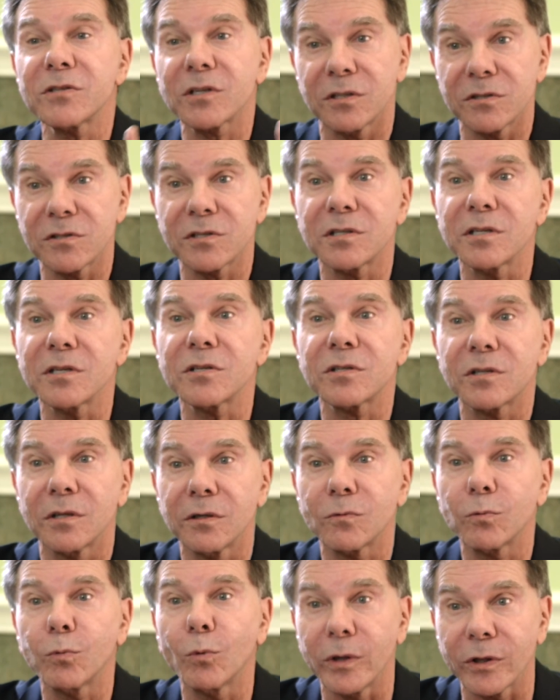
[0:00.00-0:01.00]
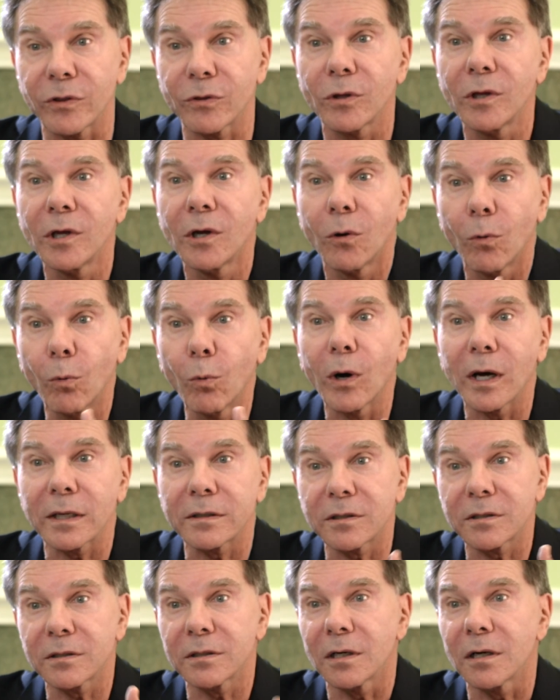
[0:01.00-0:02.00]
consistent with
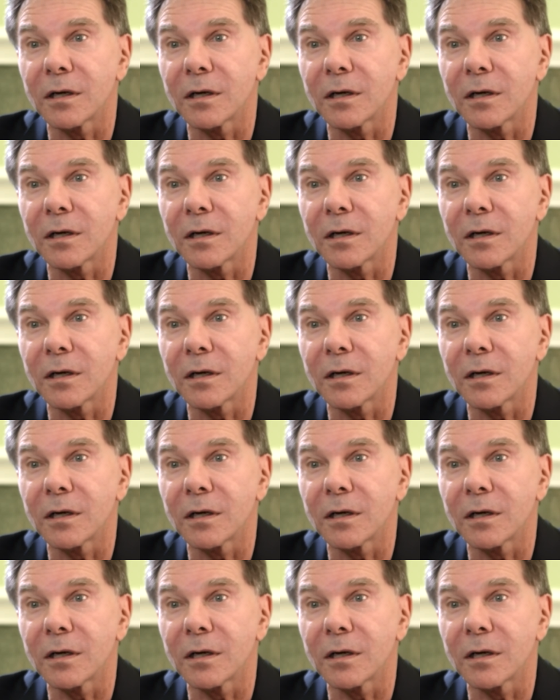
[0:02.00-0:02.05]
what